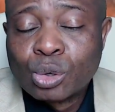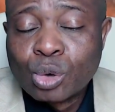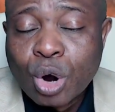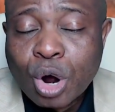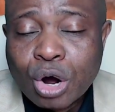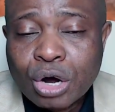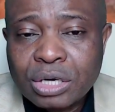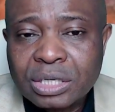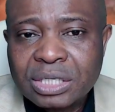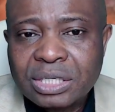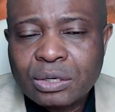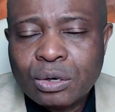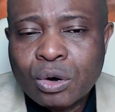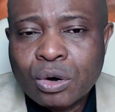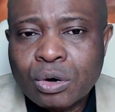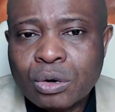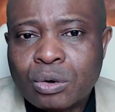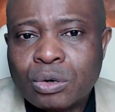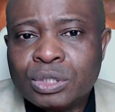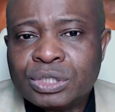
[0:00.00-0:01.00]
wrong
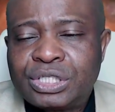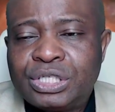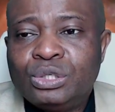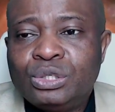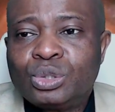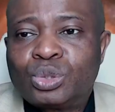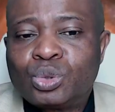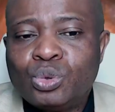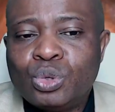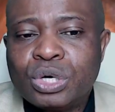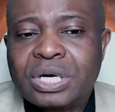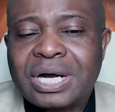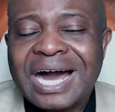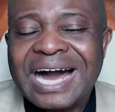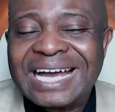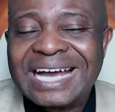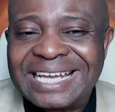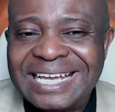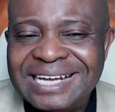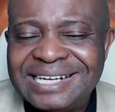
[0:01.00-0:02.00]
or continue to
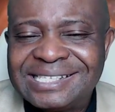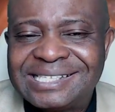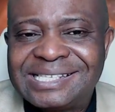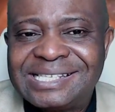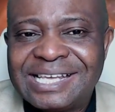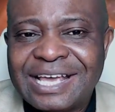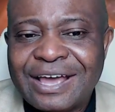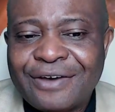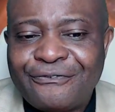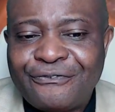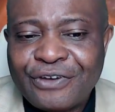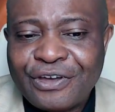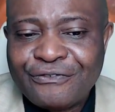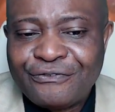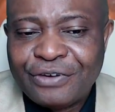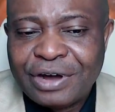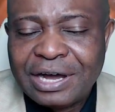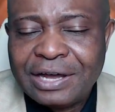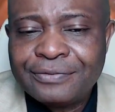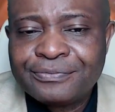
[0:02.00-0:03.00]
work against their
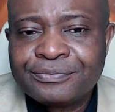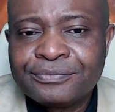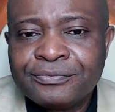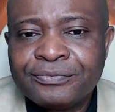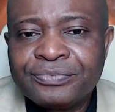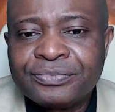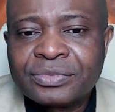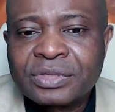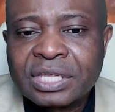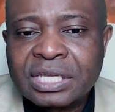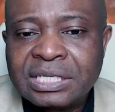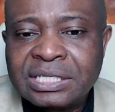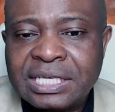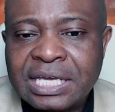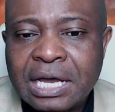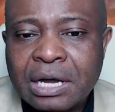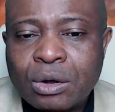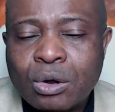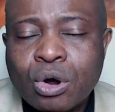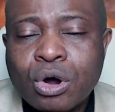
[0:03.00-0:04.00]
favor,
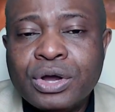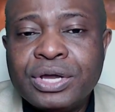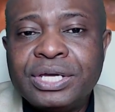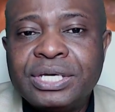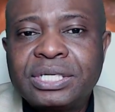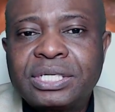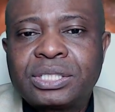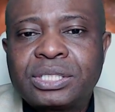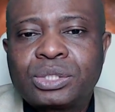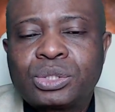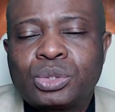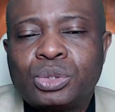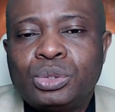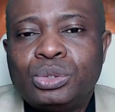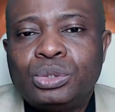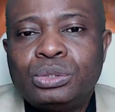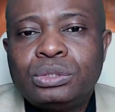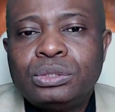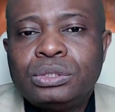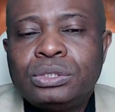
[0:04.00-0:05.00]
they are going
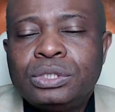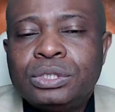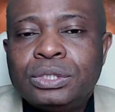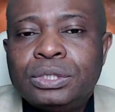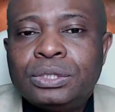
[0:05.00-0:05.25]
to